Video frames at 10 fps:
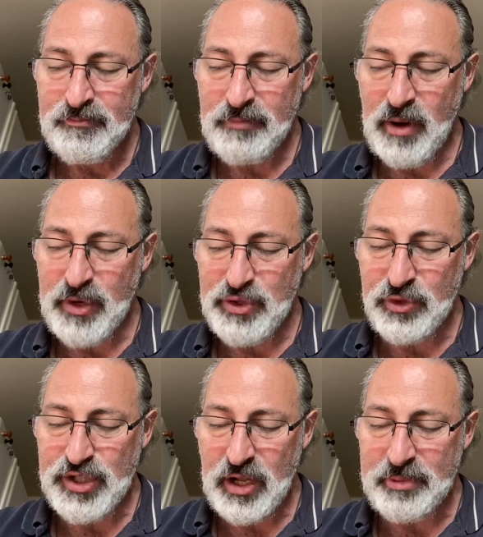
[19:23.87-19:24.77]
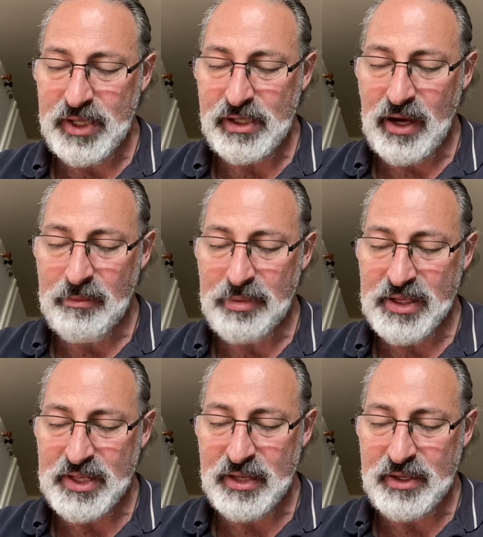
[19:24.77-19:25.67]
by which we shall be
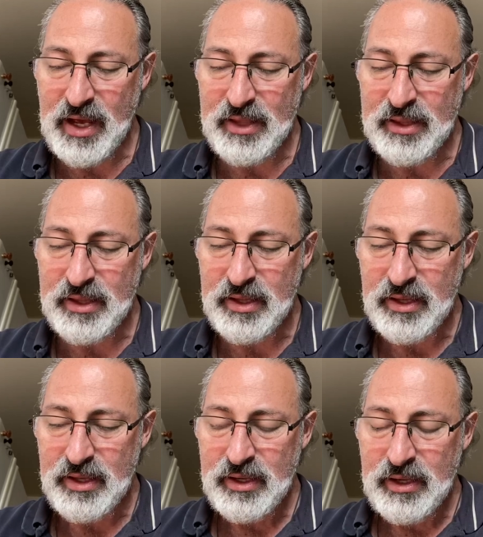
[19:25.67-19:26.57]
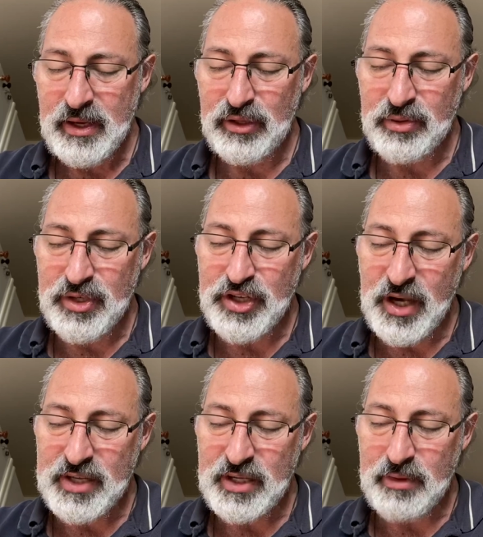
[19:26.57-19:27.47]
encompassed at death, and to
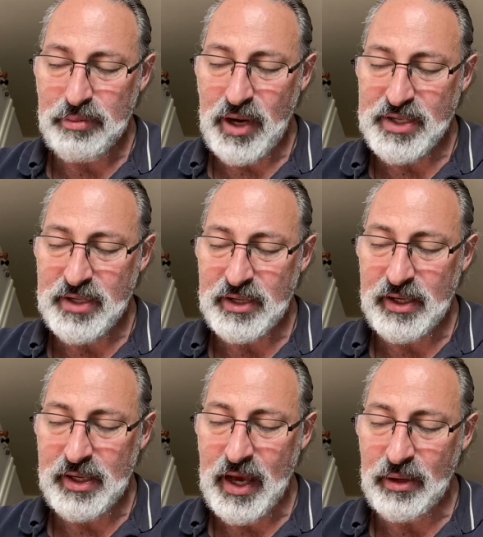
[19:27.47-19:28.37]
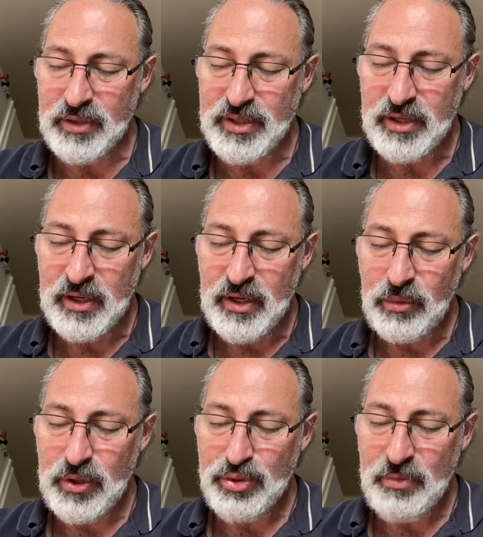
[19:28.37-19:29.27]
adjust at present the accounts
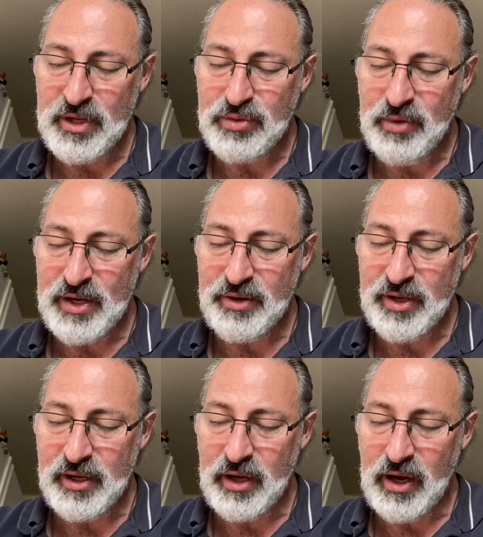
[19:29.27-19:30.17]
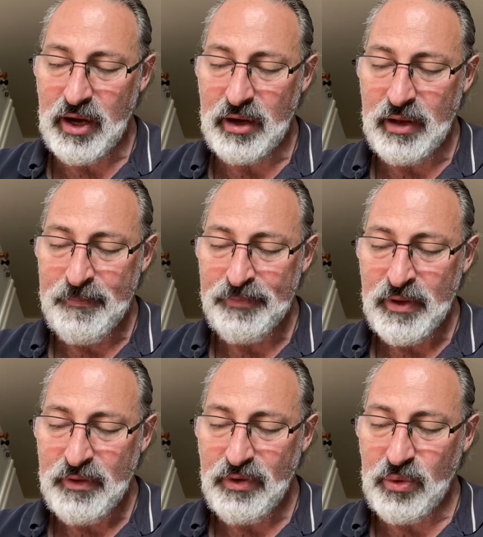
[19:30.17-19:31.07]
which we must render to God,
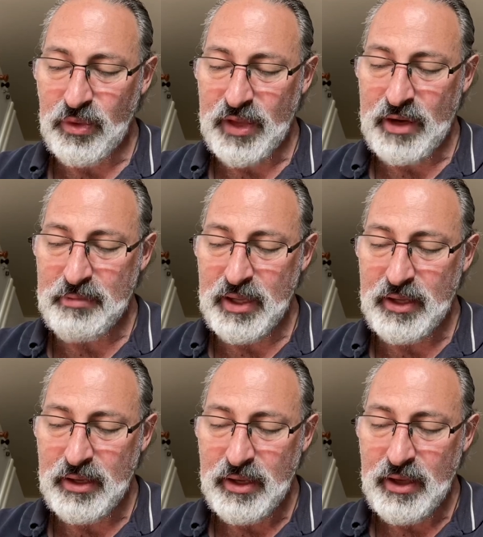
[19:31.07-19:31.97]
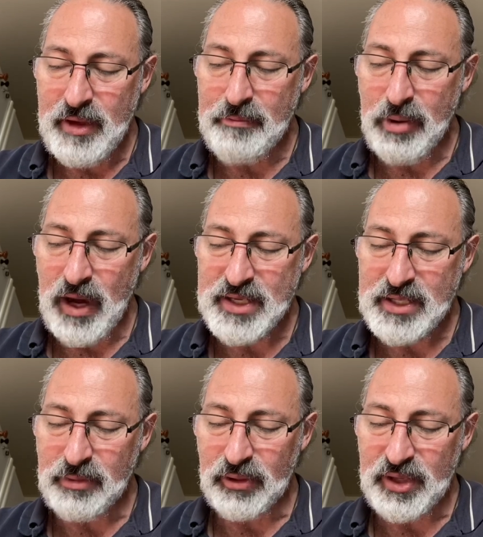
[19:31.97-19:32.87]
for it will then be
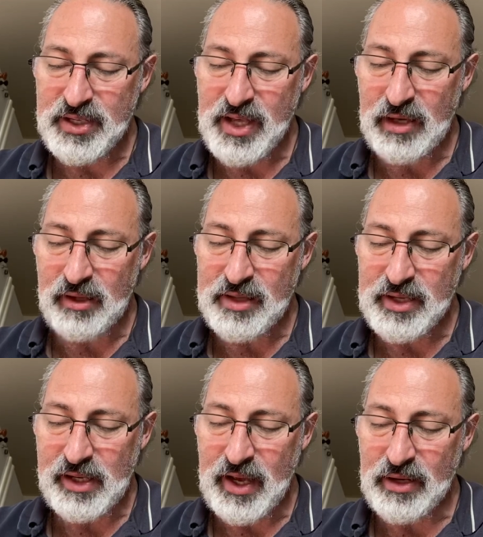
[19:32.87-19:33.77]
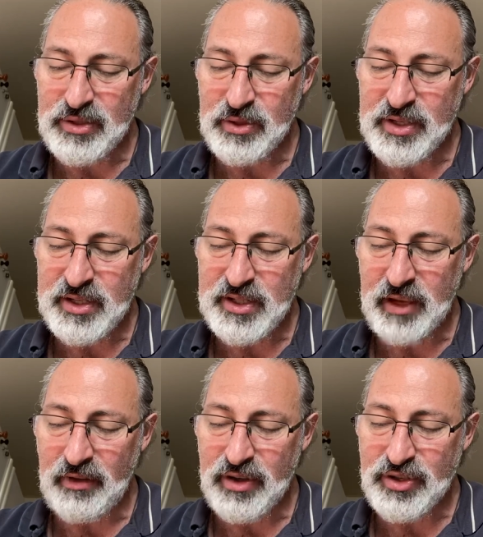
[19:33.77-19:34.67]
impossible to settle these accounts so as to
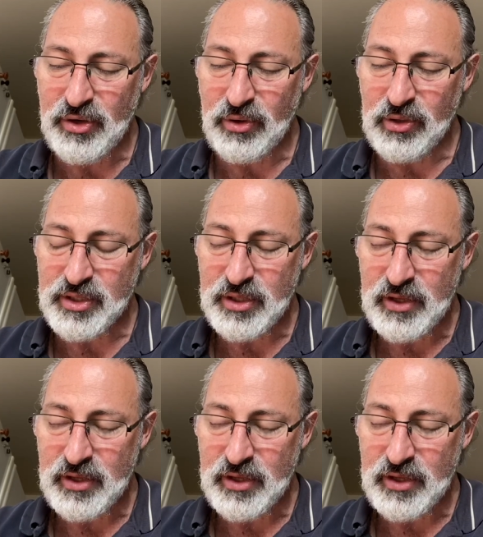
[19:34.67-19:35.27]
save our souls.